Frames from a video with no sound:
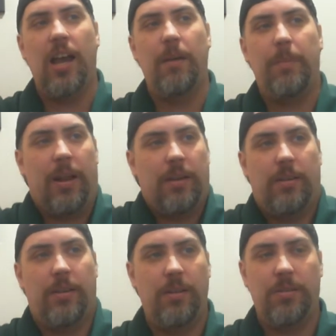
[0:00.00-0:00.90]

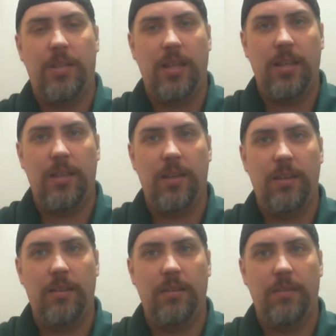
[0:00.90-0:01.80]
But do you see
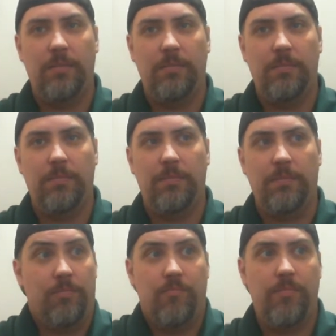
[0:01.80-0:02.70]
anything?
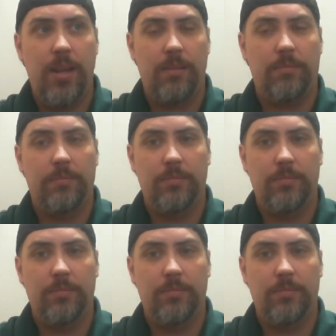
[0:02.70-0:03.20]
No.